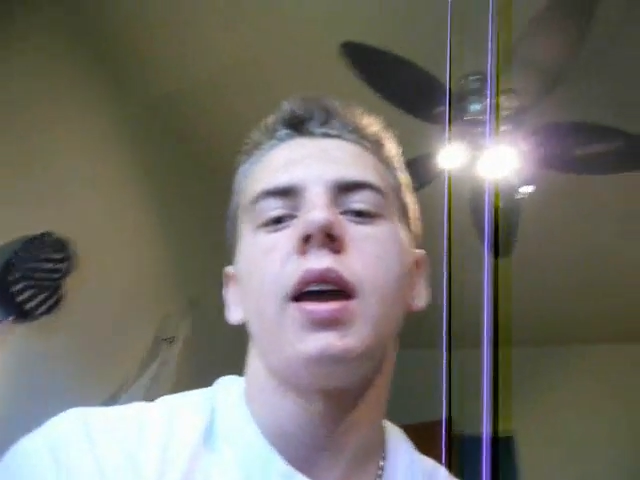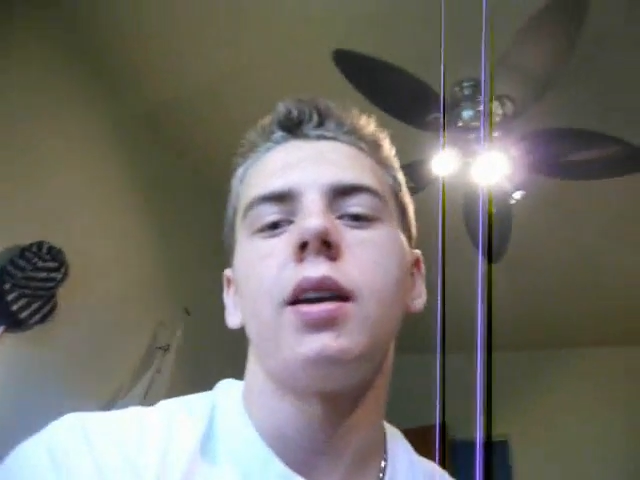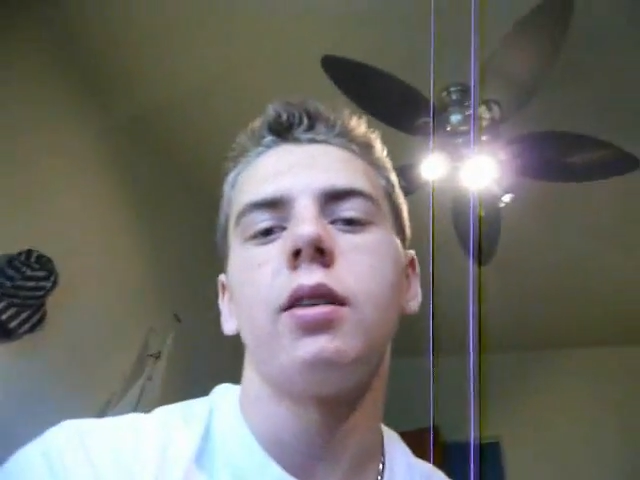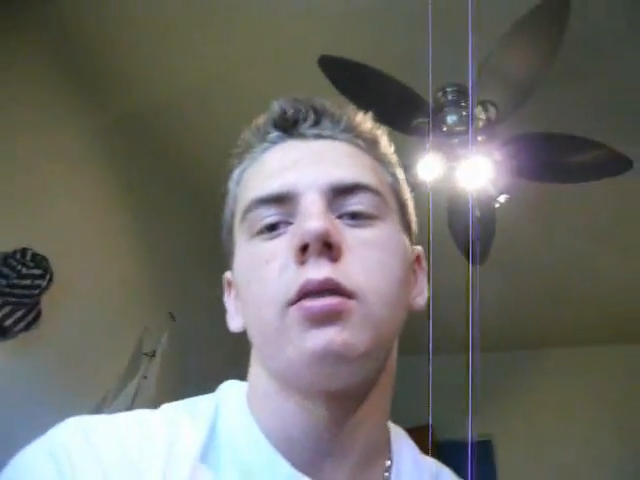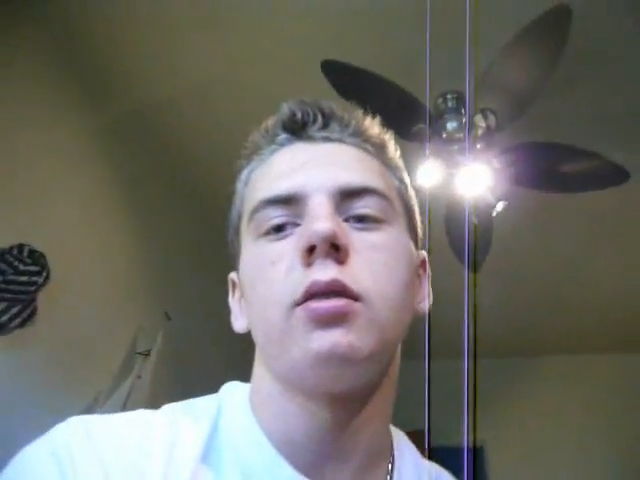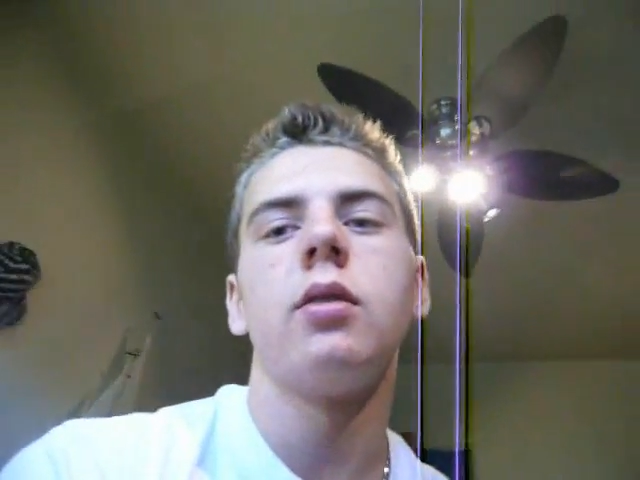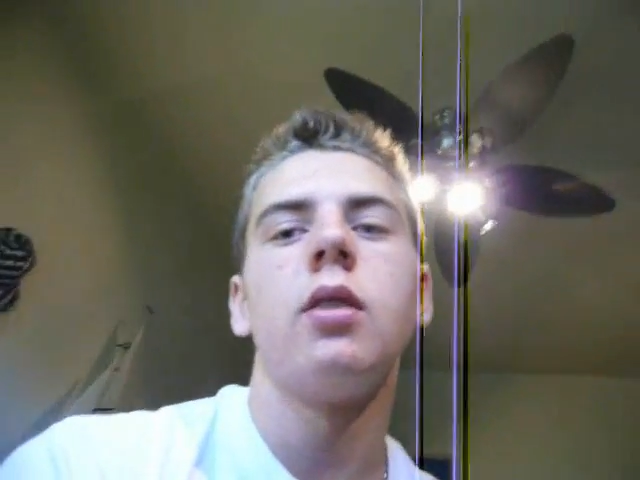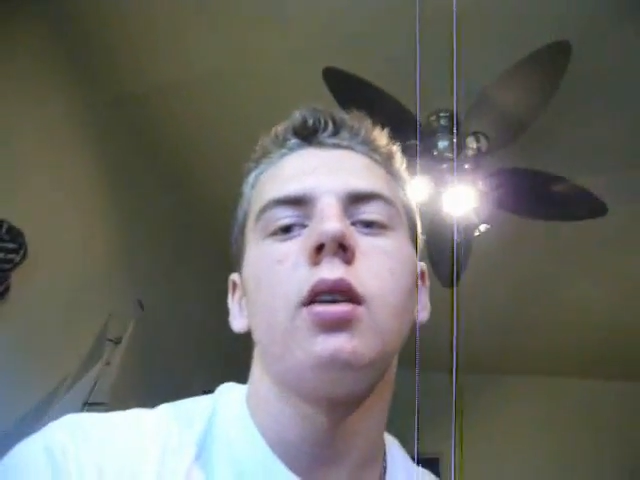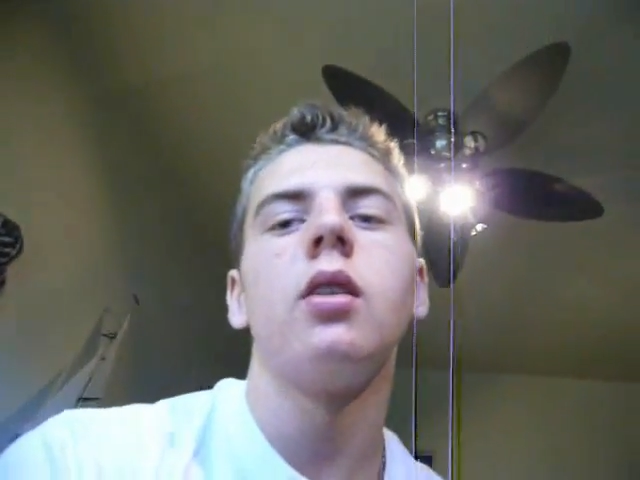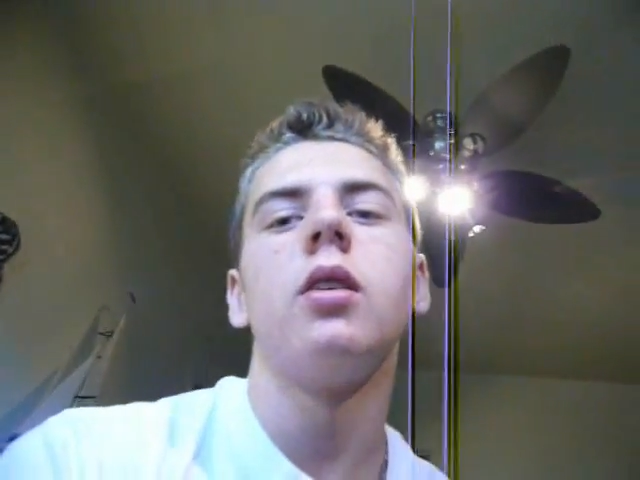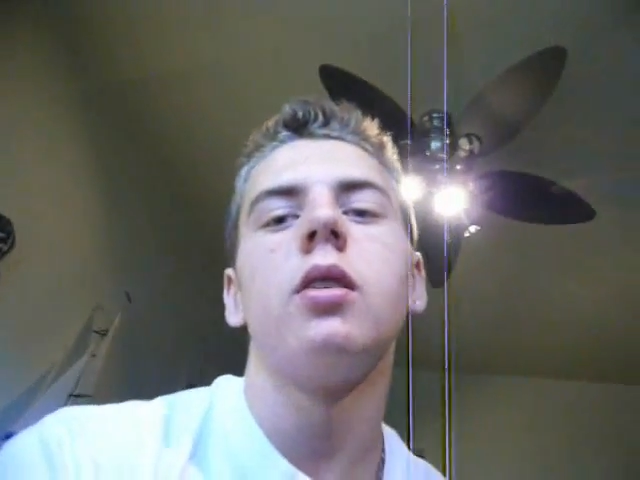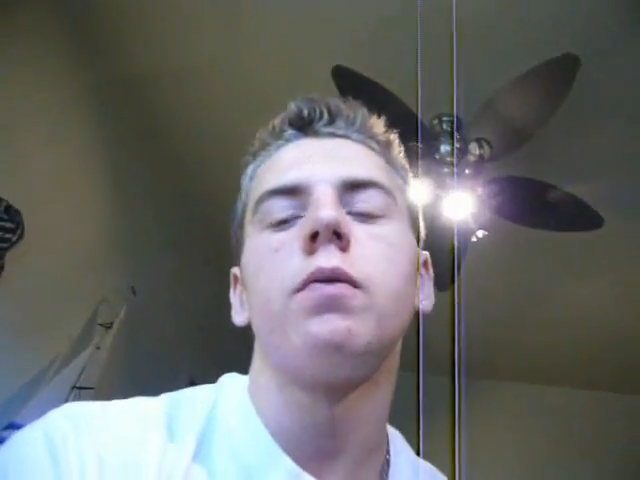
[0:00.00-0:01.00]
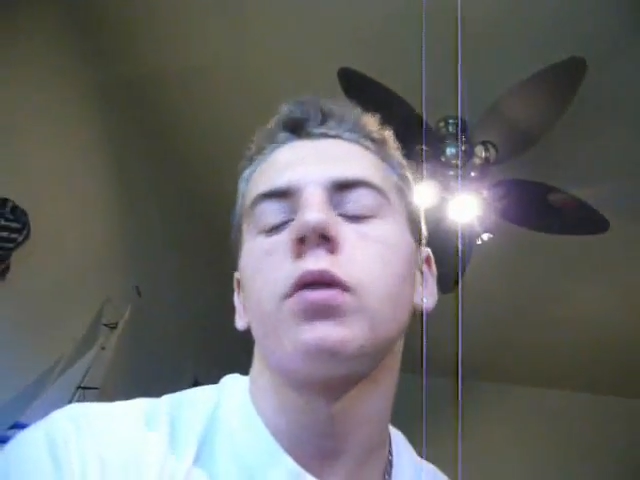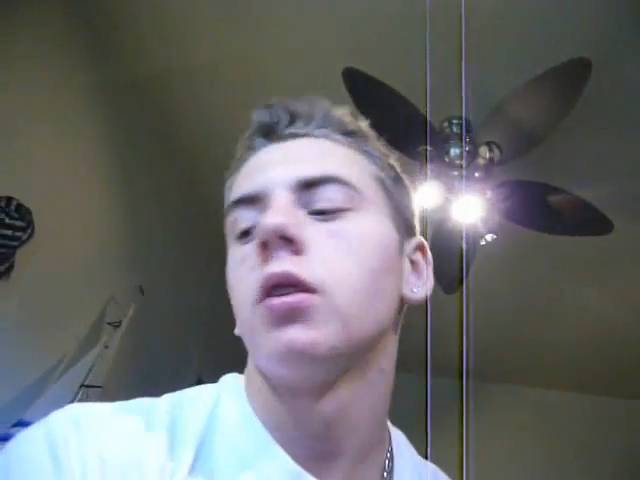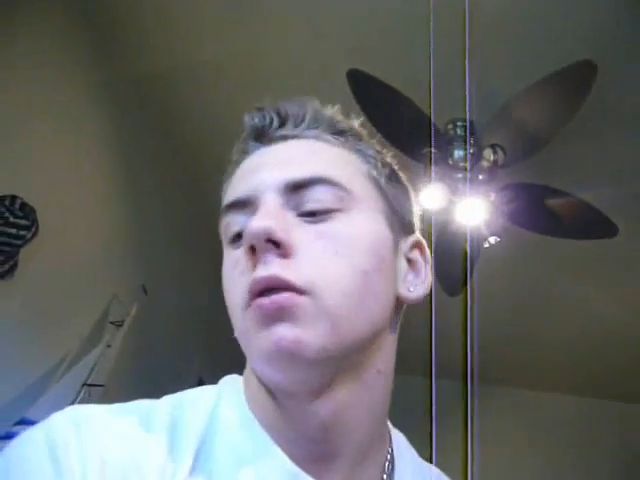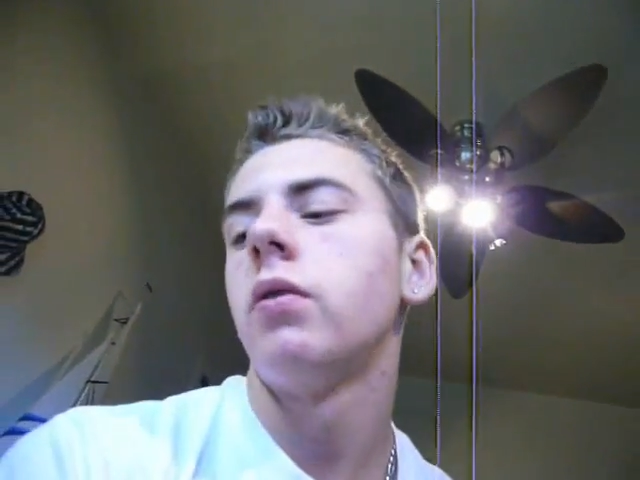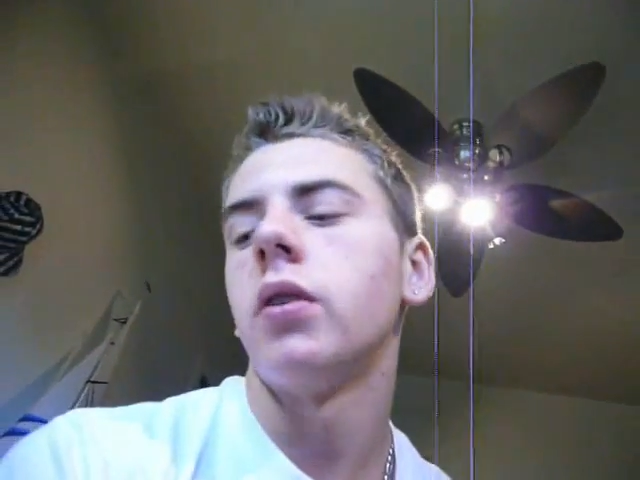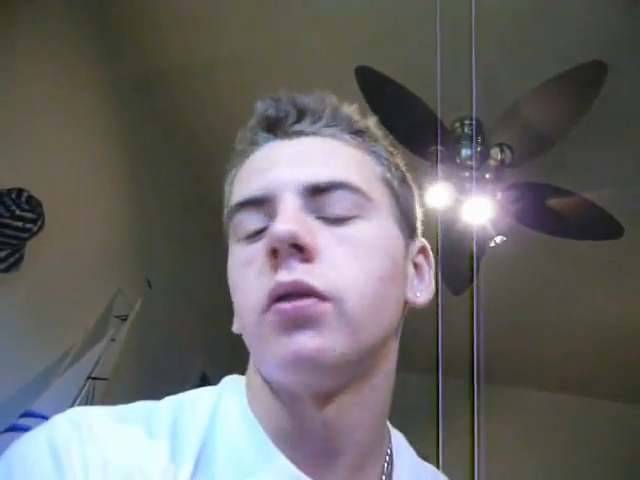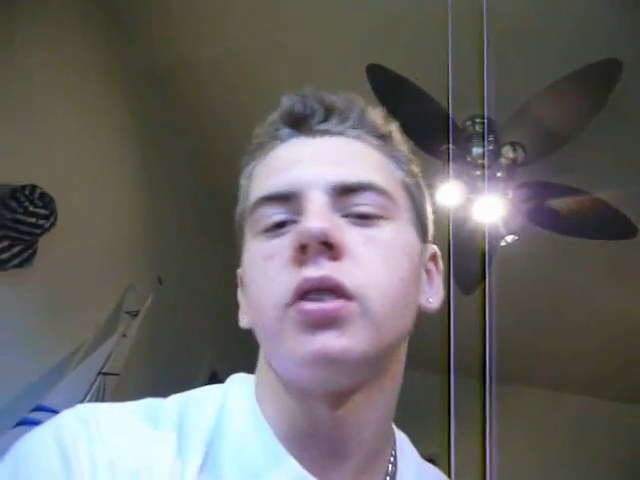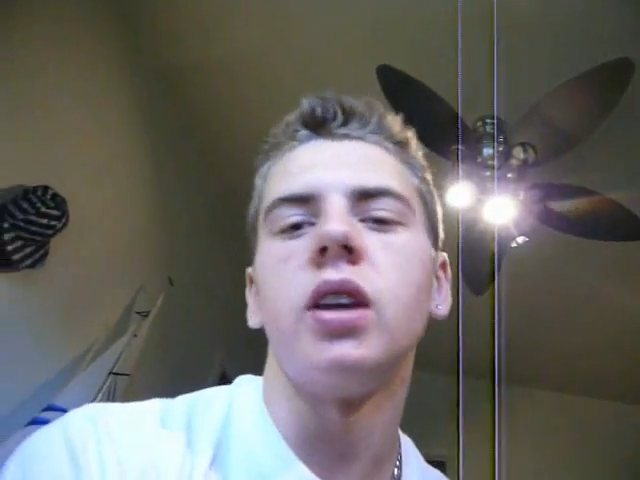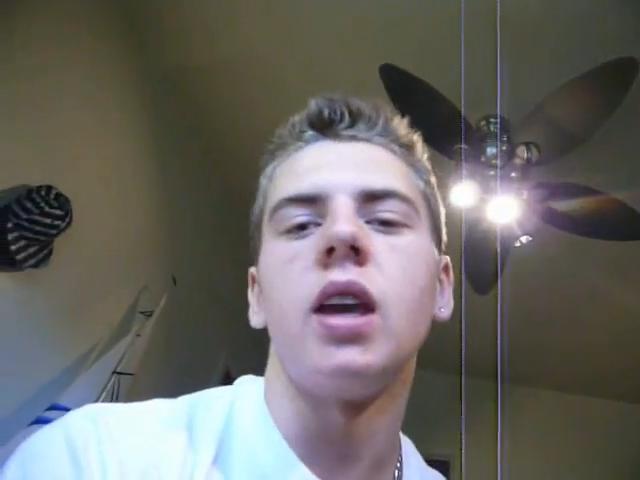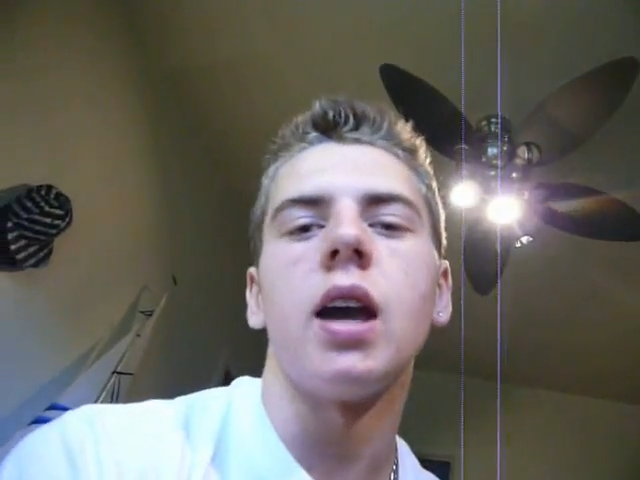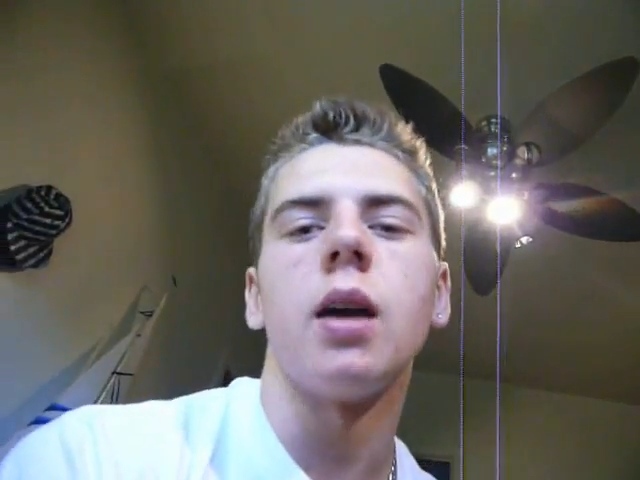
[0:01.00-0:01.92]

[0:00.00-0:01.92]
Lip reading: and 50